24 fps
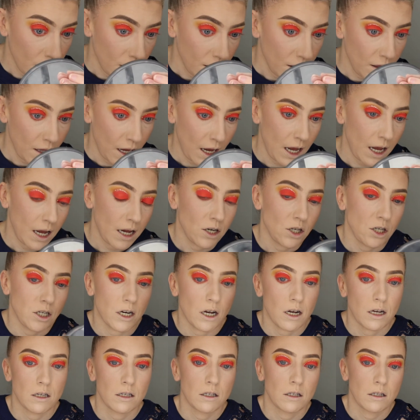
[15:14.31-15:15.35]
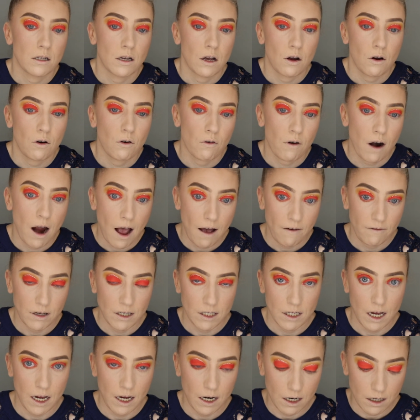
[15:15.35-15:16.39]
They just
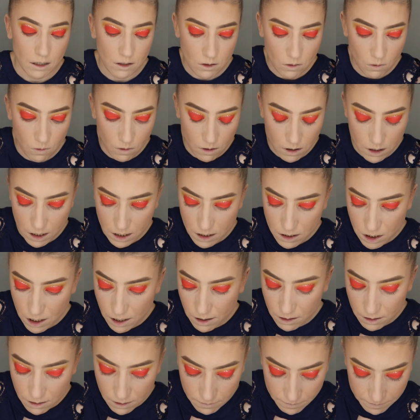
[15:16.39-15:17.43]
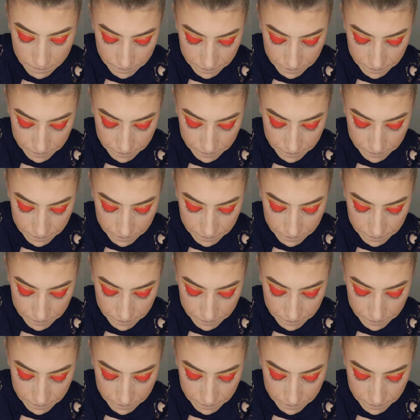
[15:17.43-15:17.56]
gravitated toward each other.